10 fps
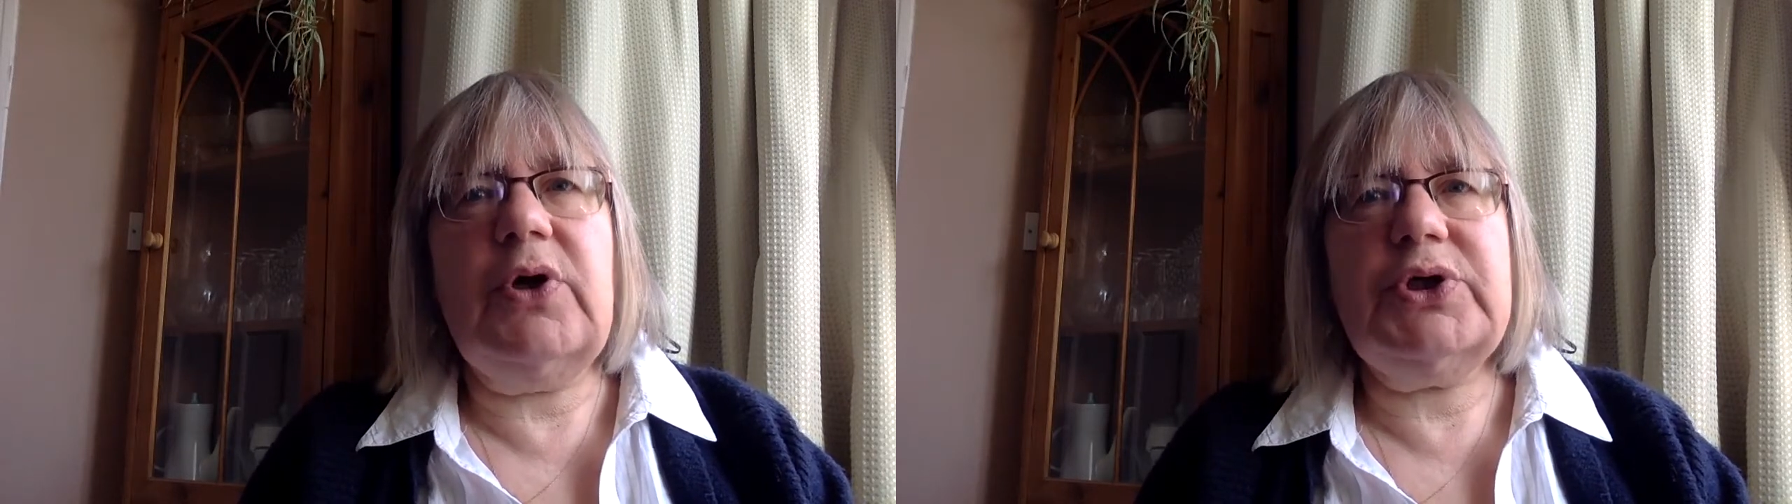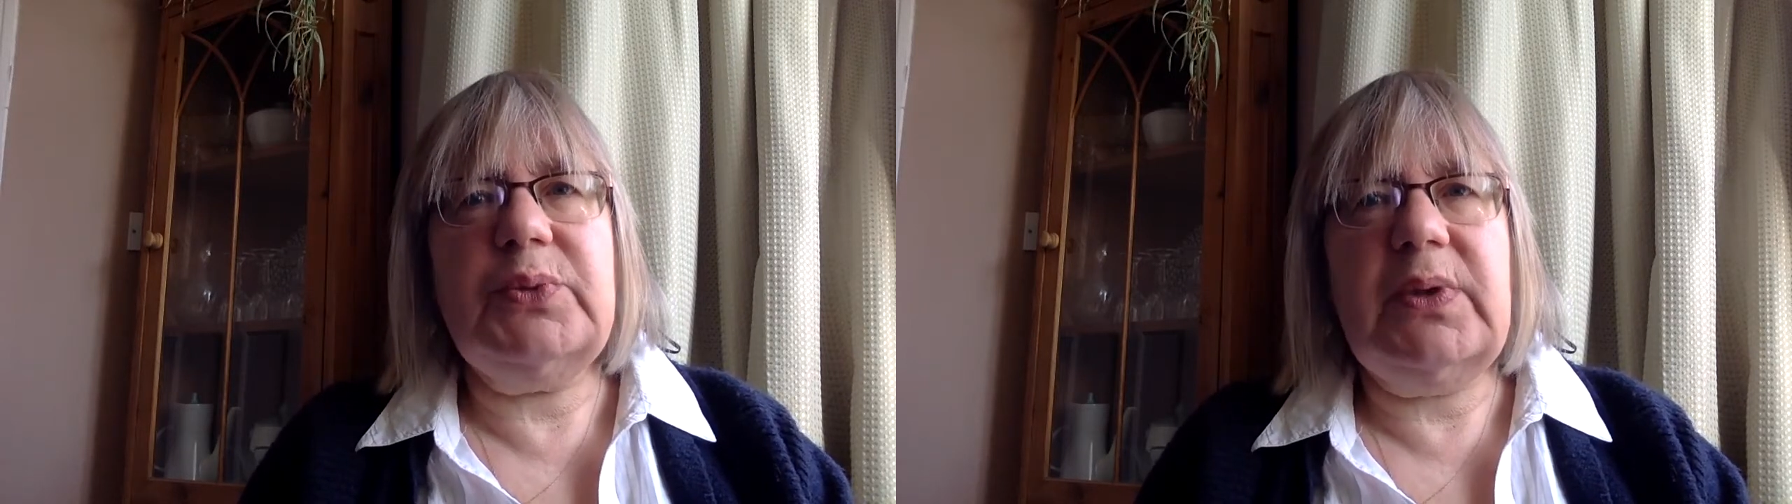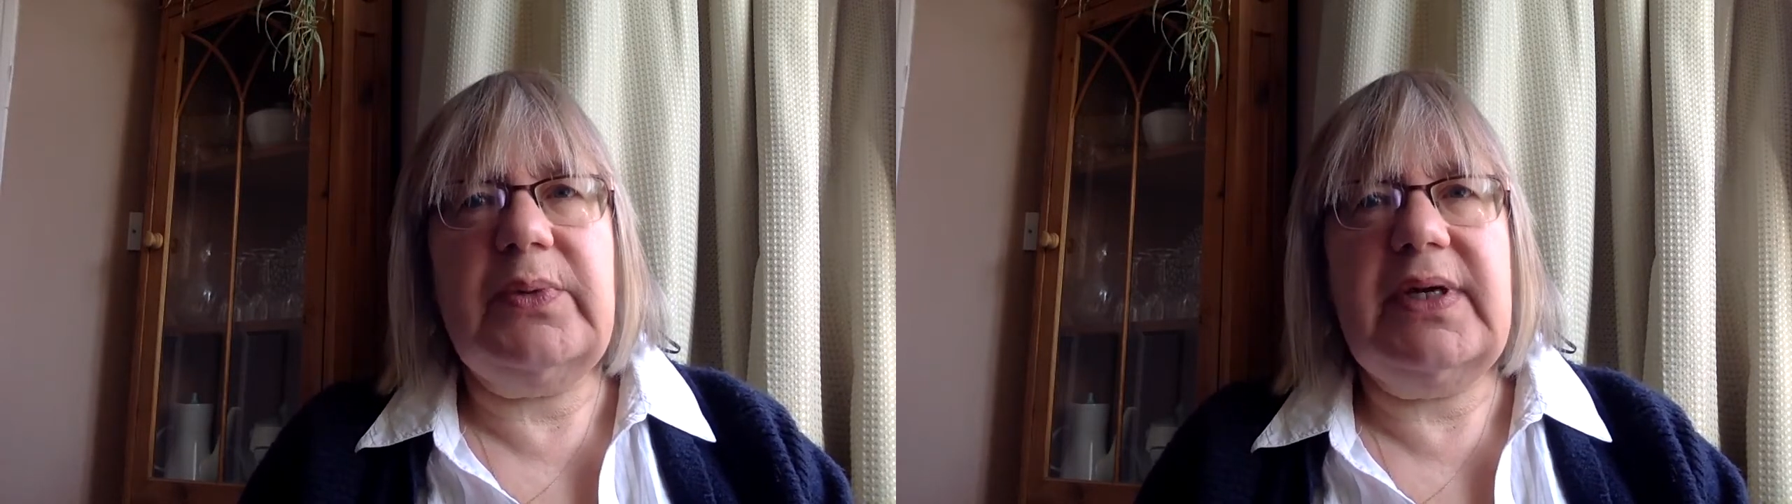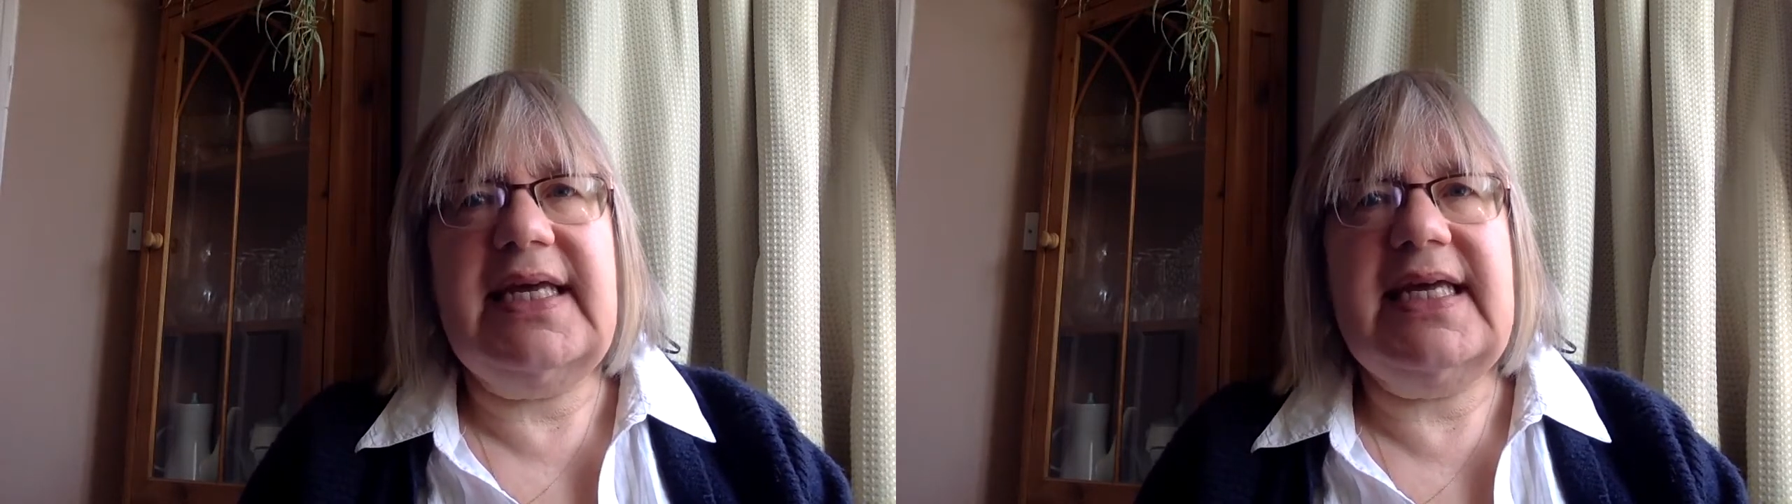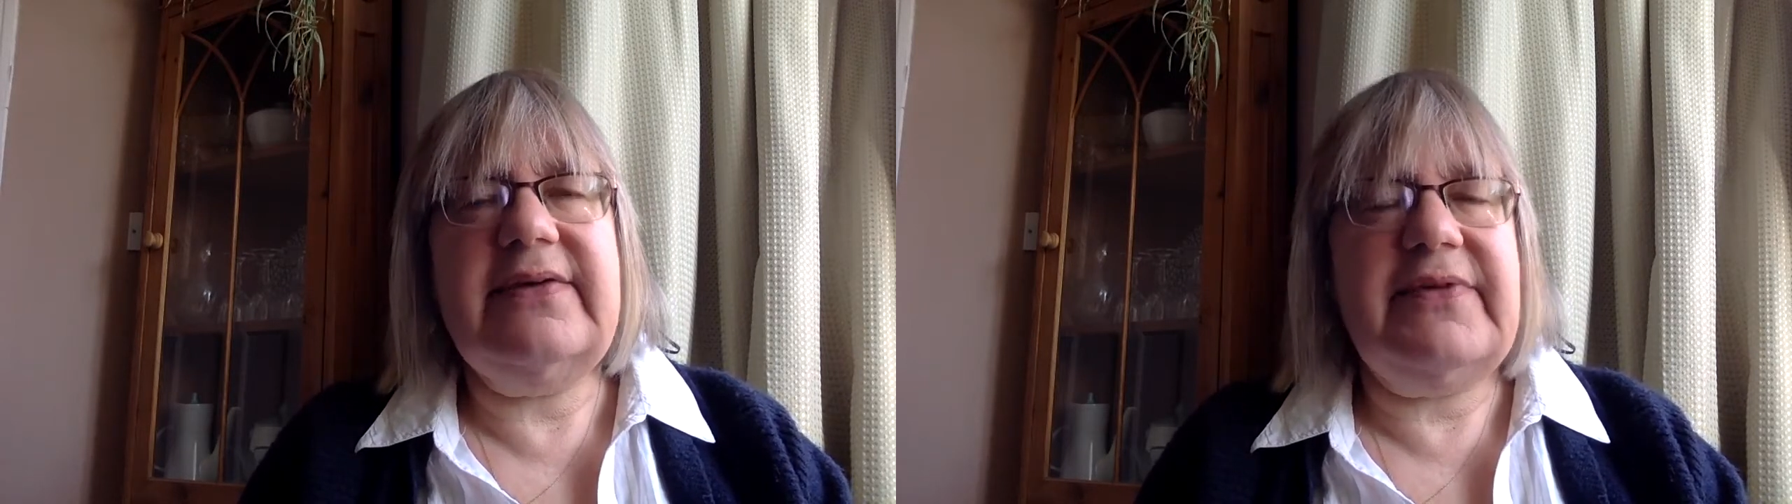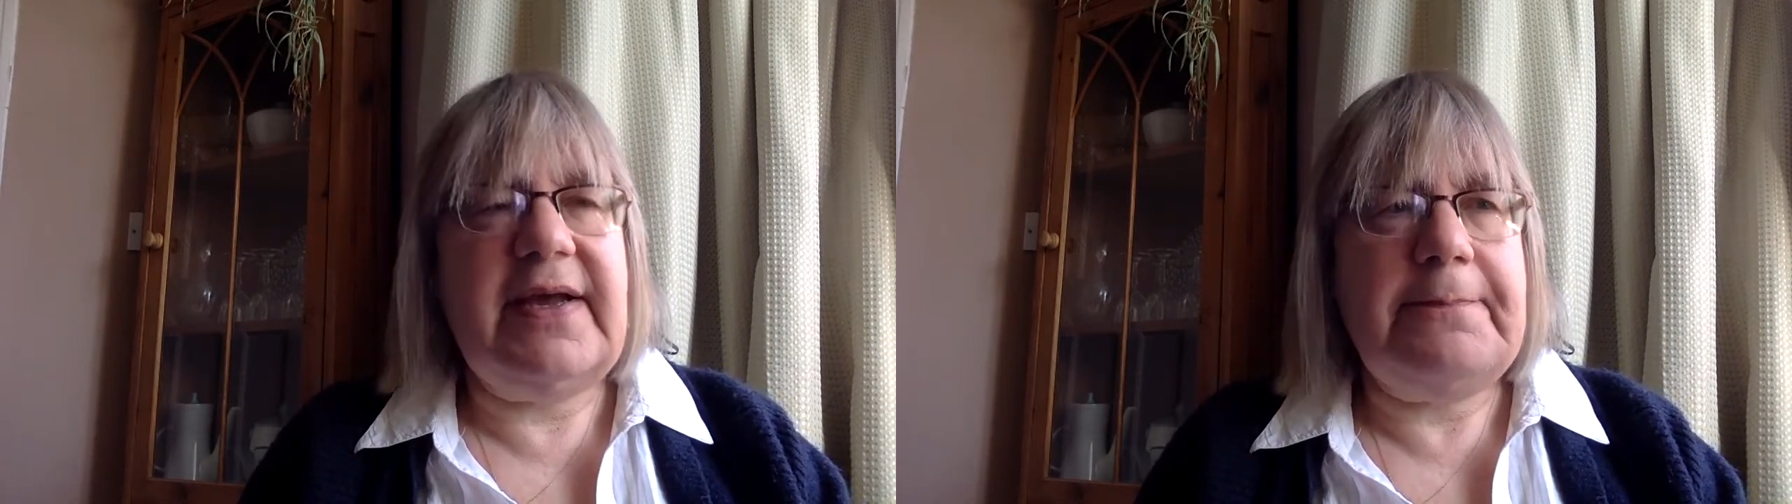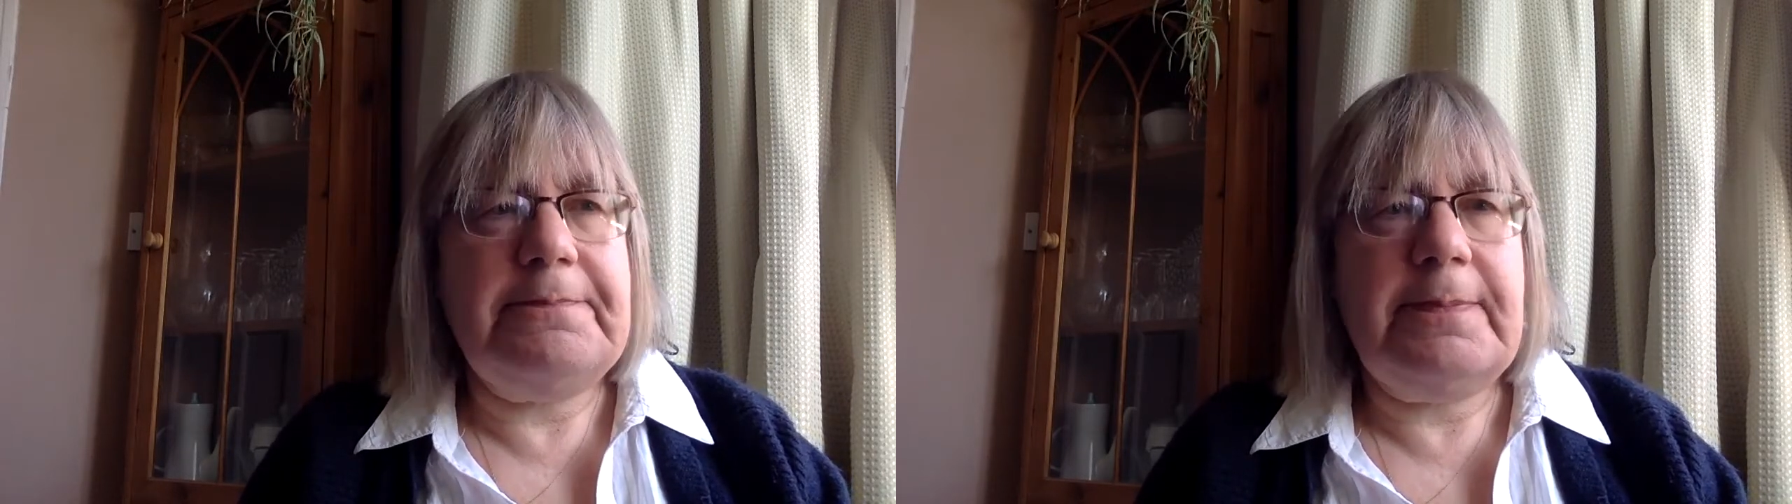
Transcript: Ottawa were heaving.